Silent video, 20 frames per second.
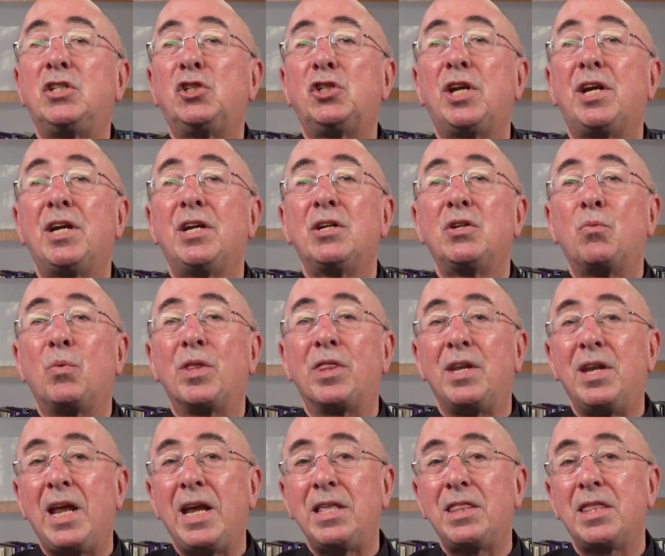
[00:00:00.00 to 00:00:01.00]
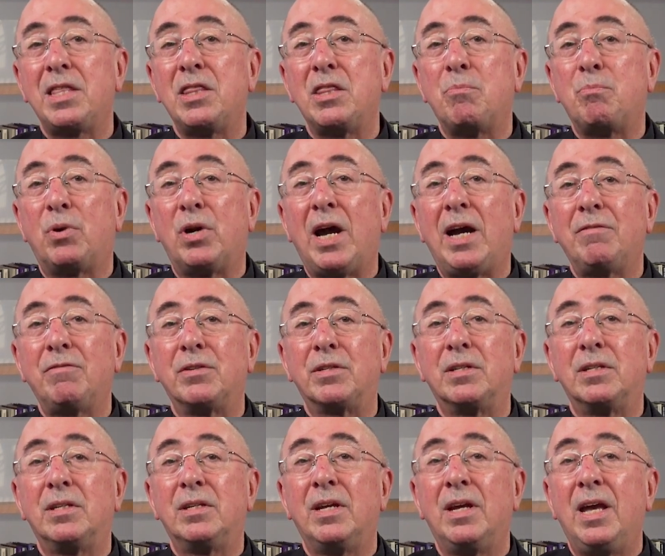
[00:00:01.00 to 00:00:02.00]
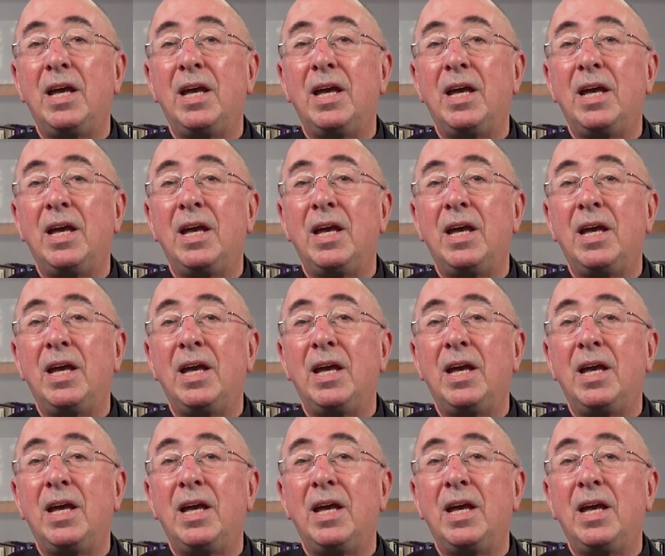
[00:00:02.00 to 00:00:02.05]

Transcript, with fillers: shared with Nathan the prophet.